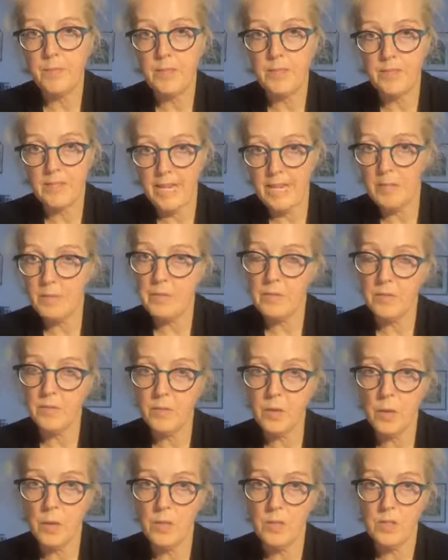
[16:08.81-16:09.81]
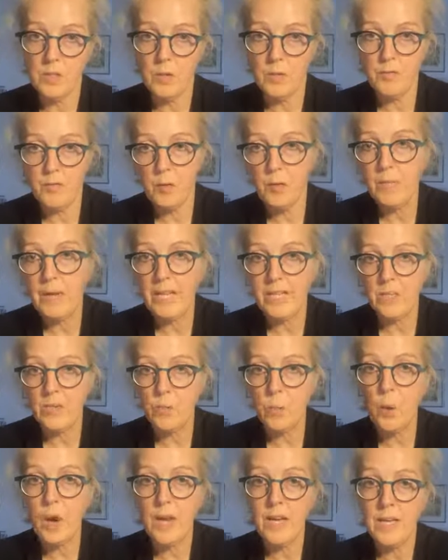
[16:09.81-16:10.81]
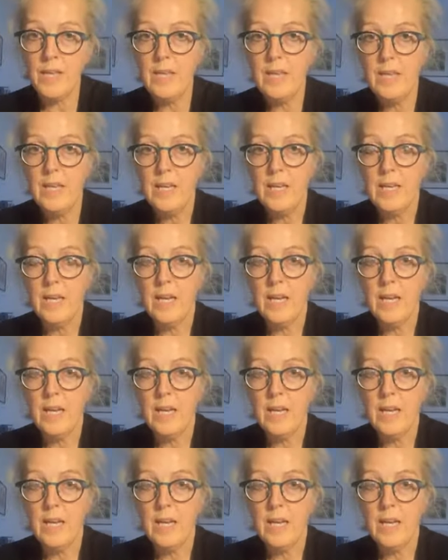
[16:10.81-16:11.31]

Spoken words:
statement of costs, your Form H1,